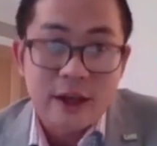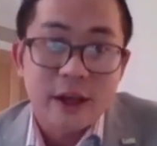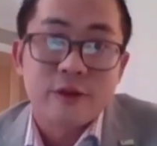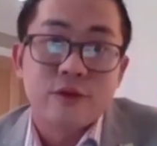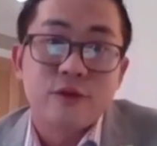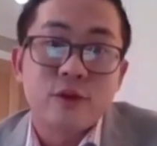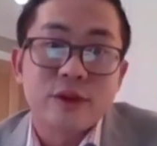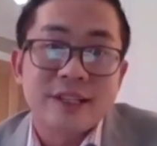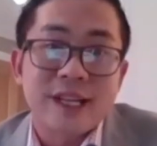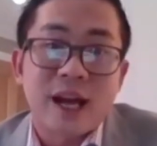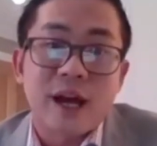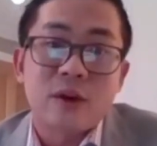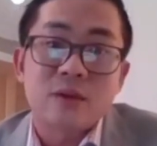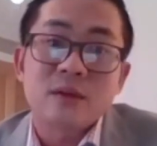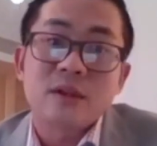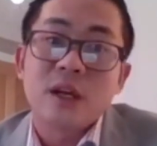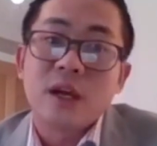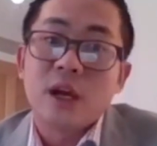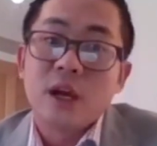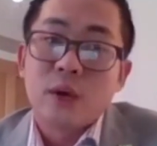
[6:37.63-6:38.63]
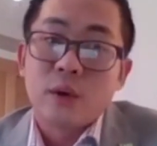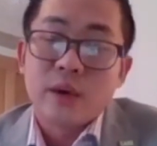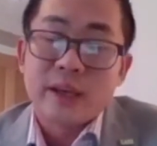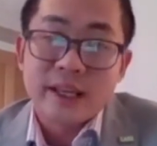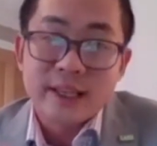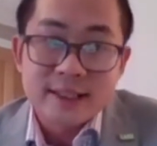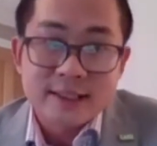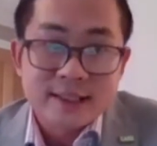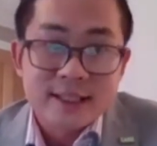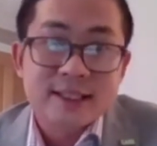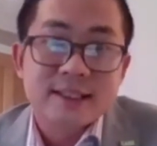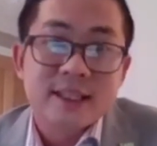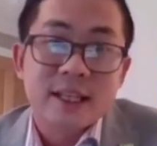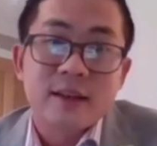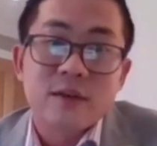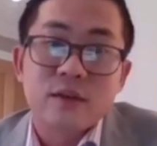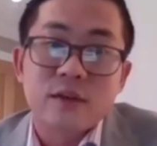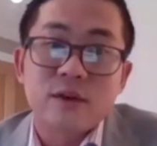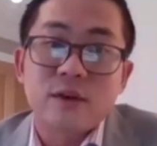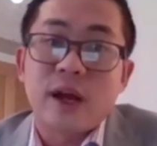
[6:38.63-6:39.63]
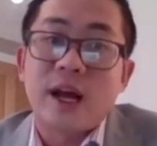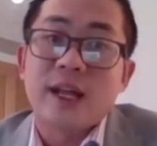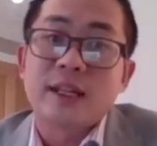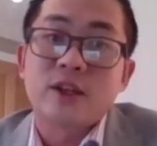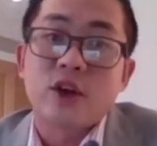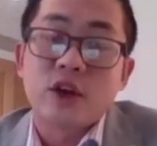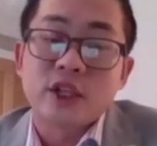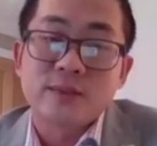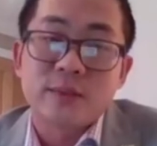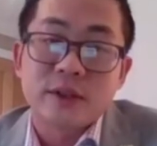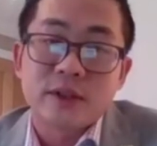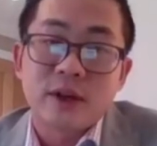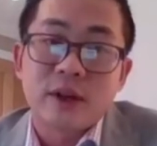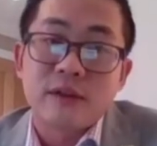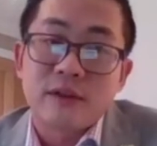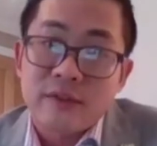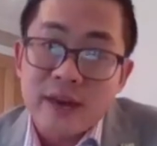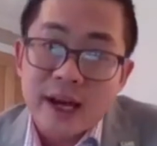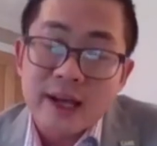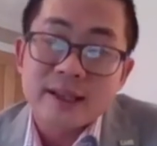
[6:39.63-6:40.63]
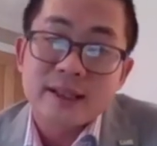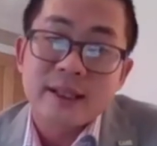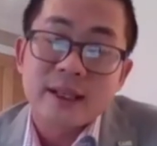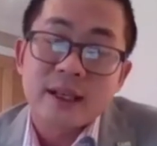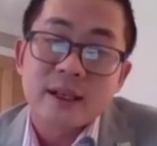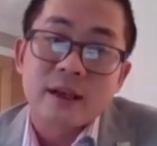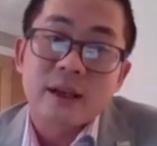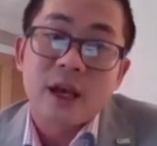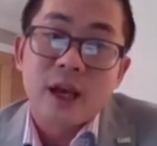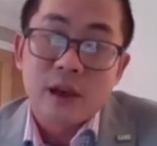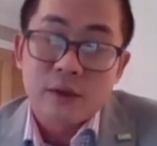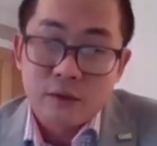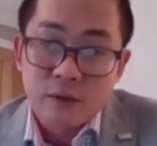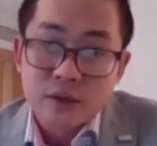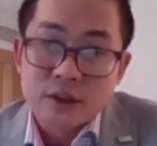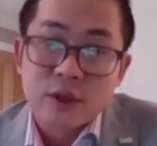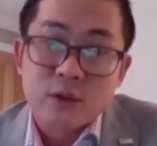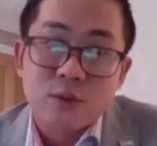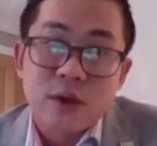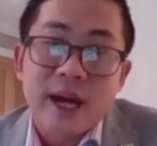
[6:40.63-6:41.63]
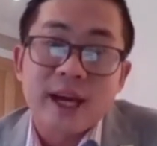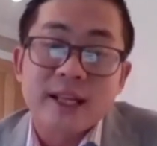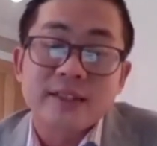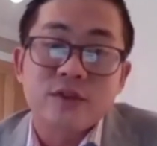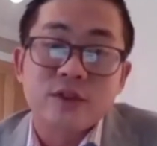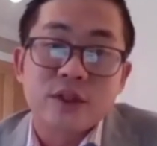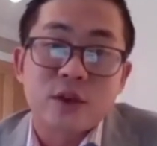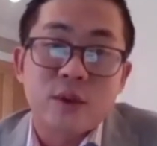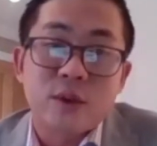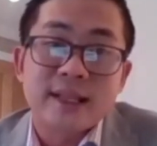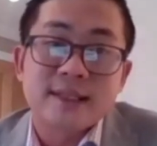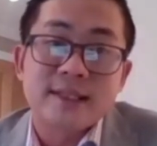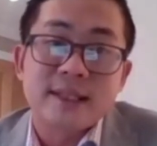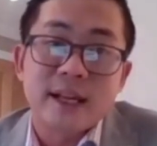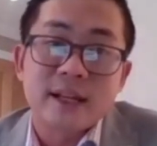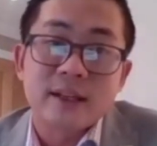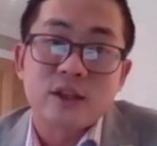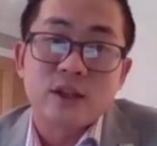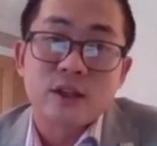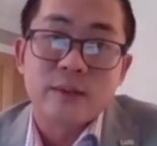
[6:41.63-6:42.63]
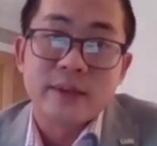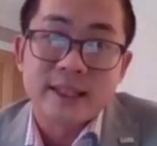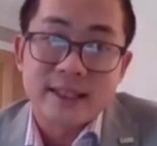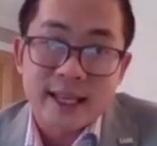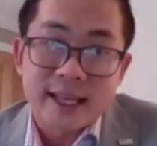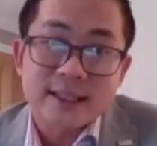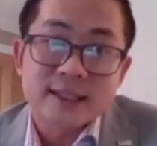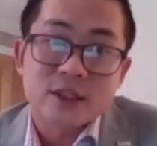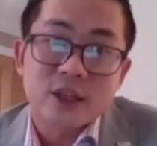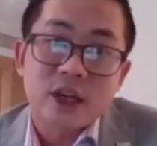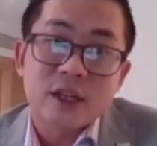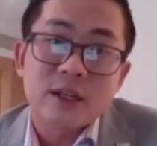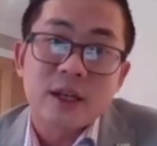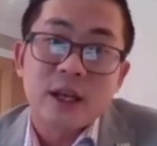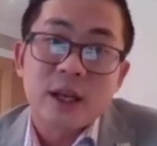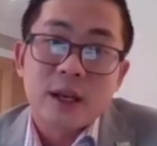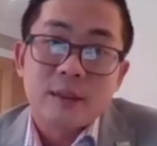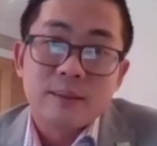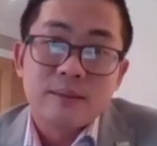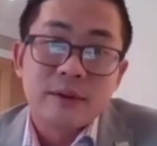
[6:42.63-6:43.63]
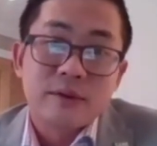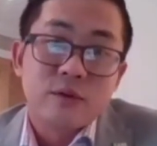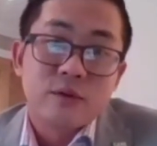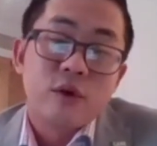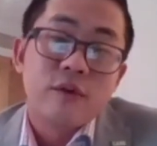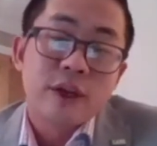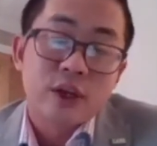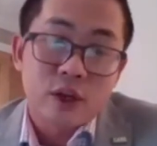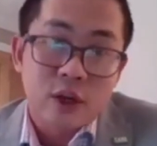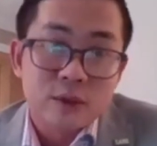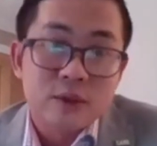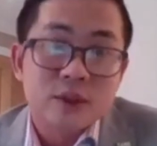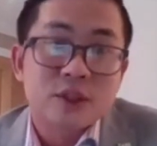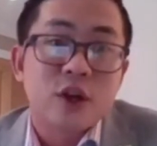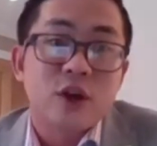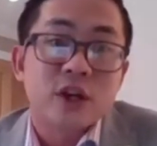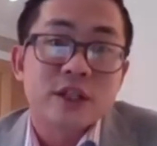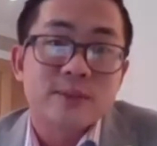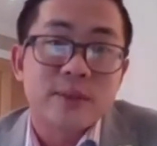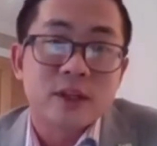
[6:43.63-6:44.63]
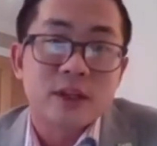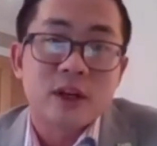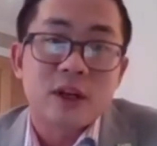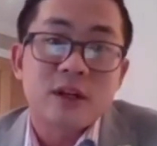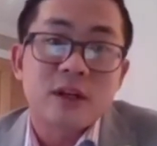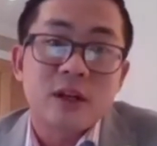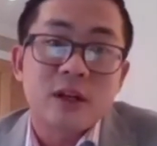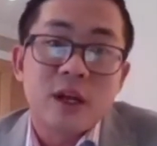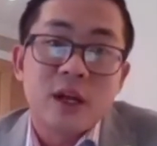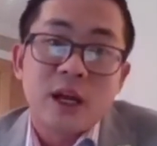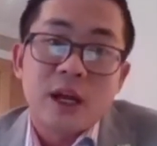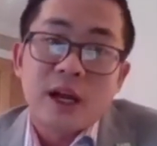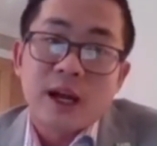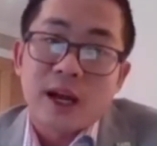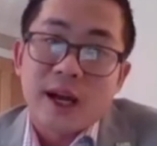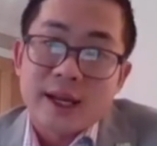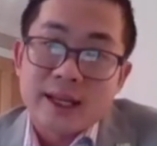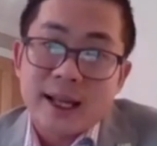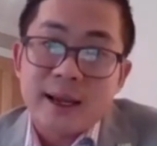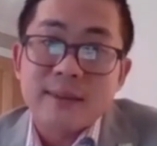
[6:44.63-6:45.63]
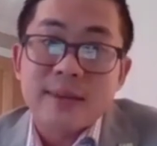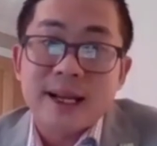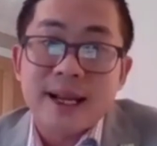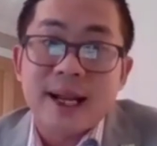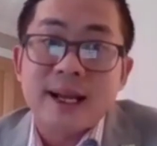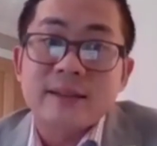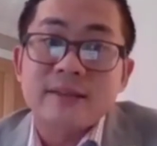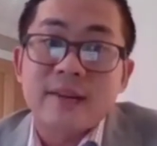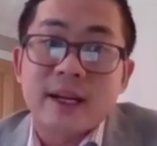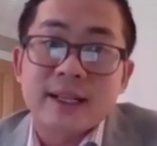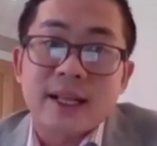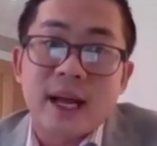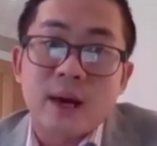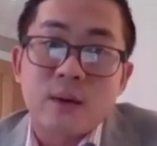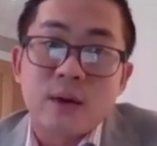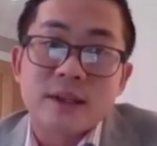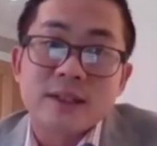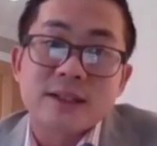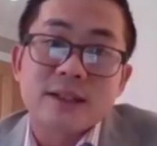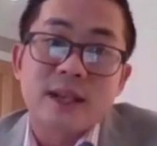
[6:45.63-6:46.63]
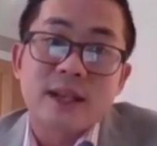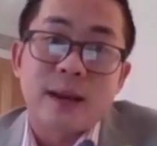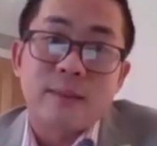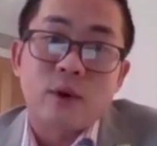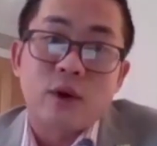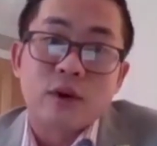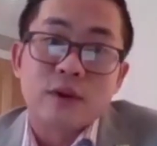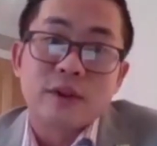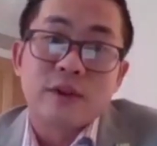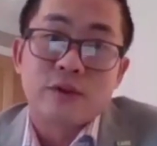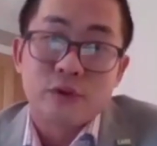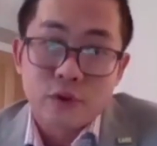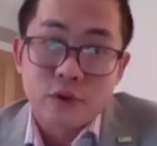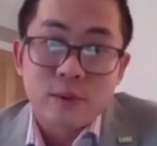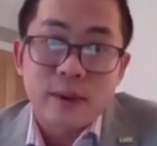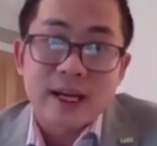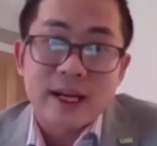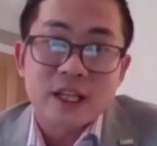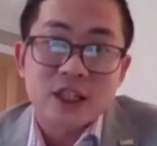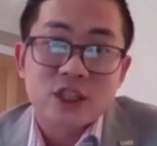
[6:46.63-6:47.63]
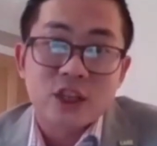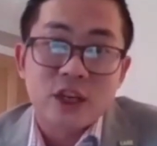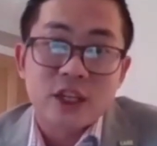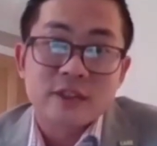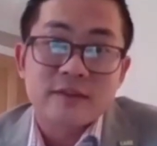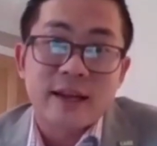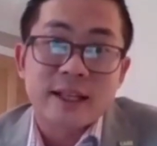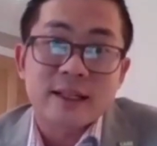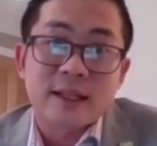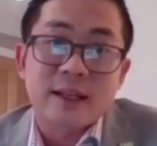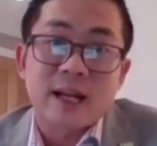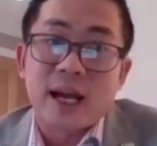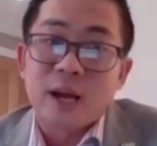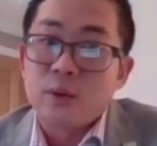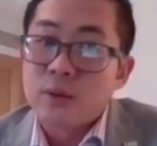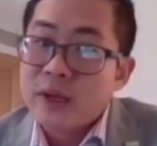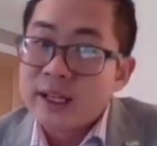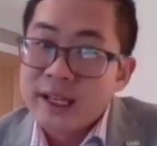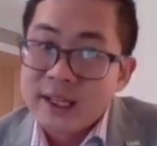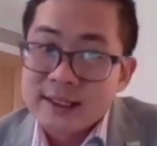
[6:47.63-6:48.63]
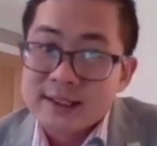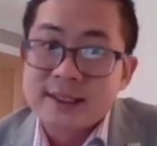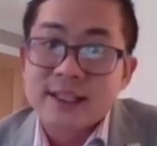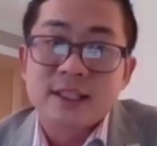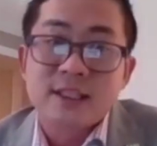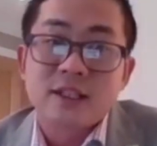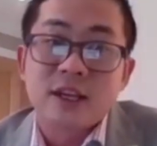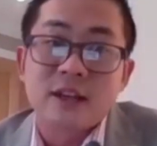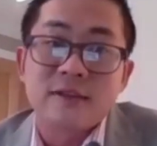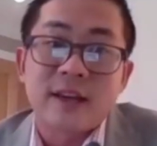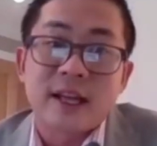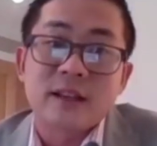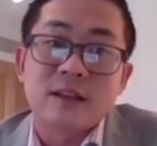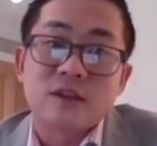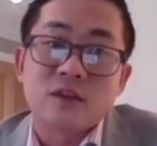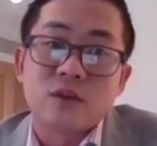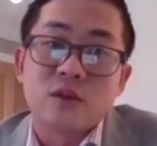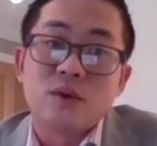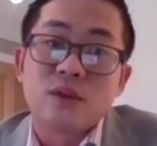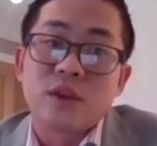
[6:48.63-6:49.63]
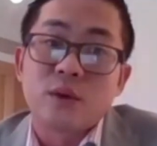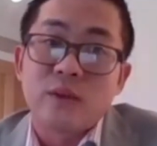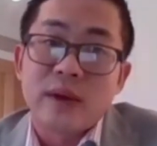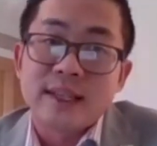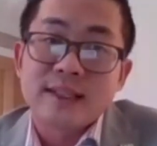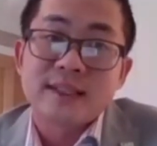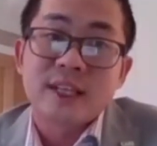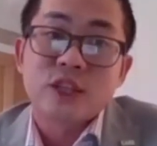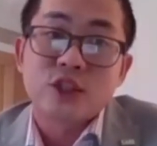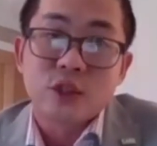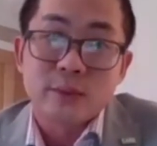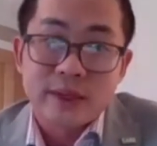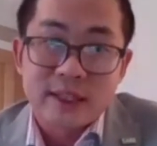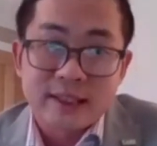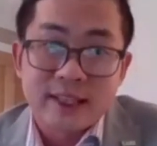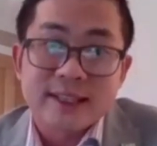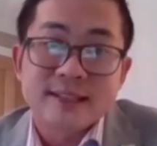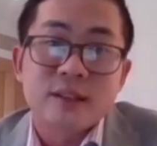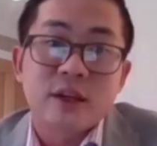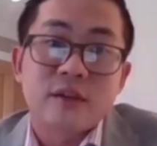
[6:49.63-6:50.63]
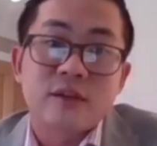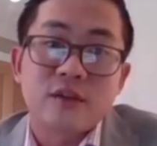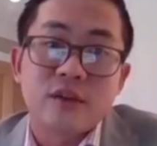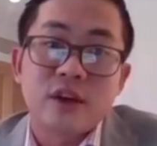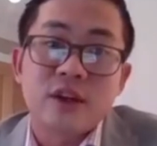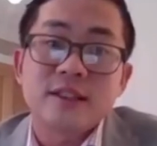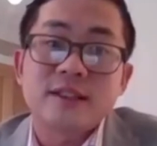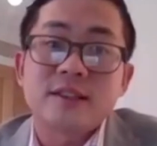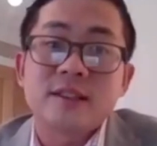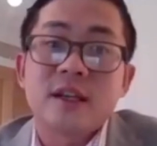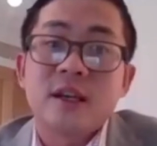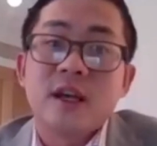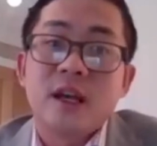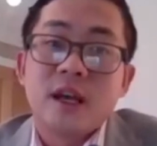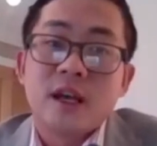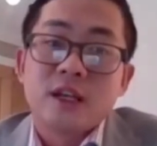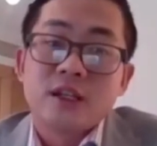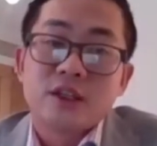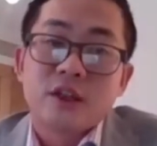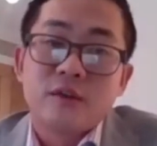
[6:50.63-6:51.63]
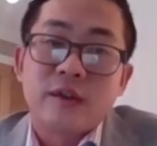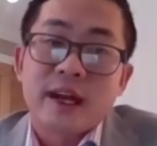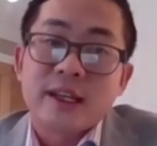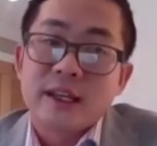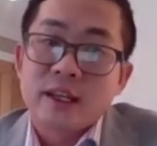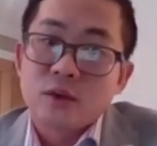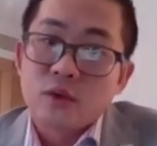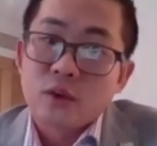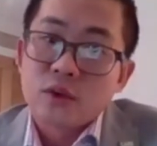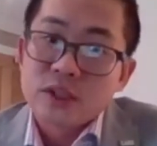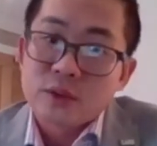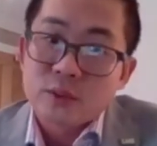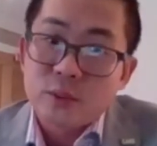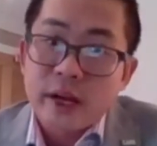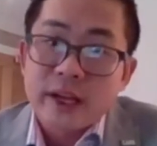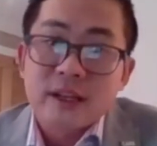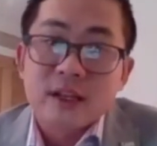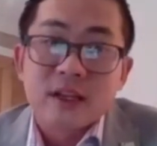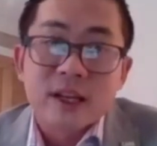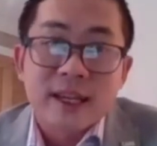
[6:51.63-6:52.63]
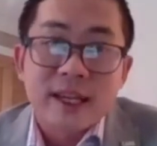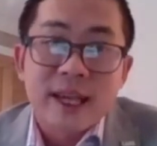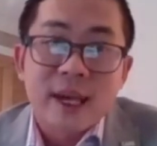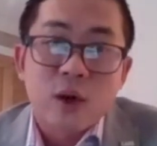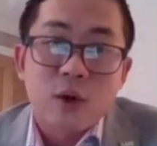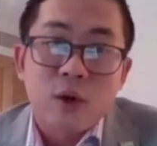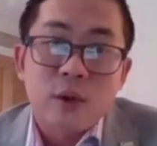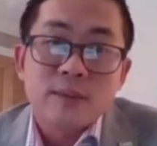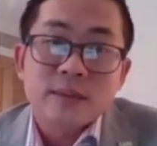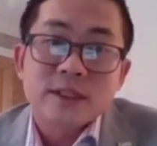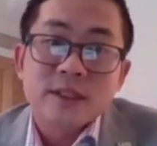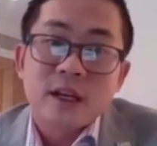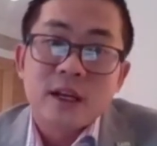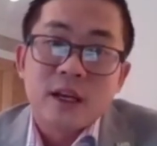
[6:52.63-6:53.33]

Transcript: foot down, insisting at the hospital, fighting for the rights for the resident to be tested before they come to the hospital. I am glad that I was among the few managers that I really insisted that the resident should be tested first, so that it don't spread in the care homes.